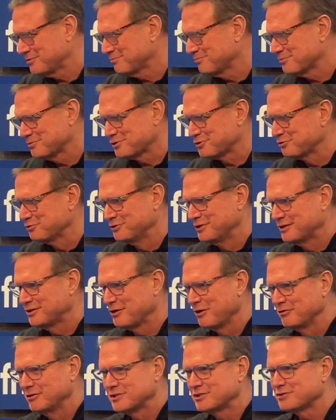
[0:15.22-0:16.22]

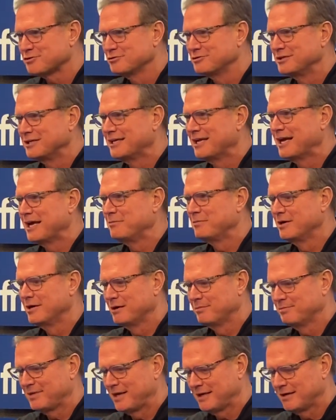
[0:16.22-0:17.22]
screwed the game
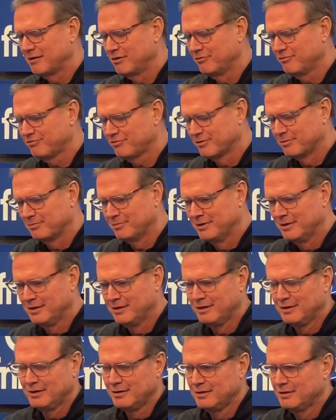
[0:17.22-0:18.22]
up. They go from,
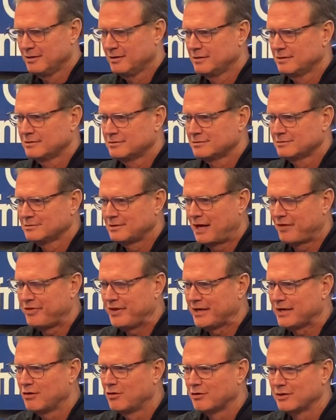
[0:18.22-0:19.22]
I
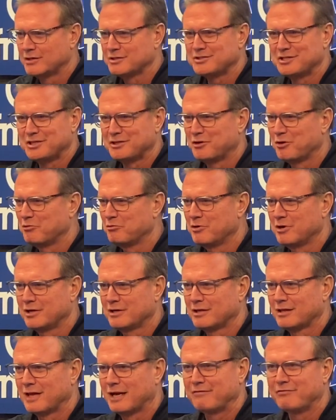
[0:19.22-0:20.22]
think, going a 10-0
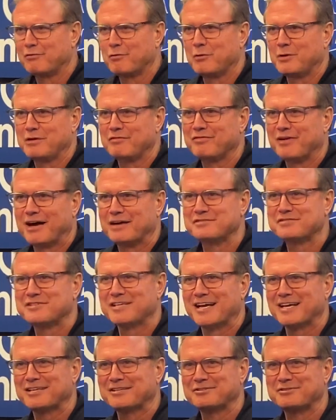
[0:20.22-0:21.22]
run in like 45
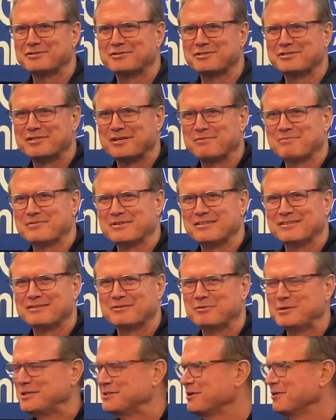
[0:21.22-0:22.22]
seconds or something.
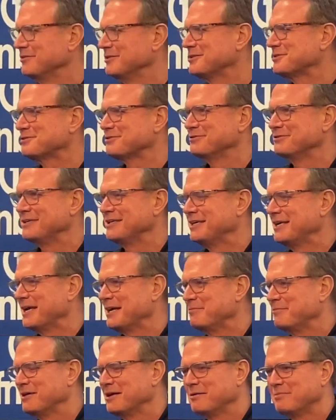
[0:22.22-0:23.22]
We totally screwed the
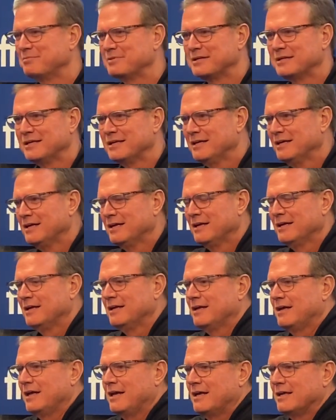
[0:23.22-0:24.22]
game up
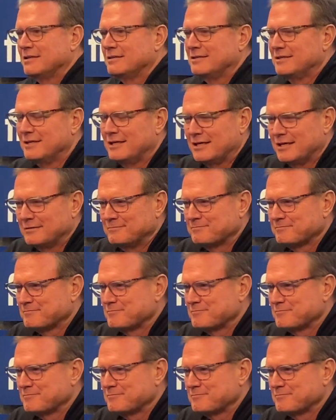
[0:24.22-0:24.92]
and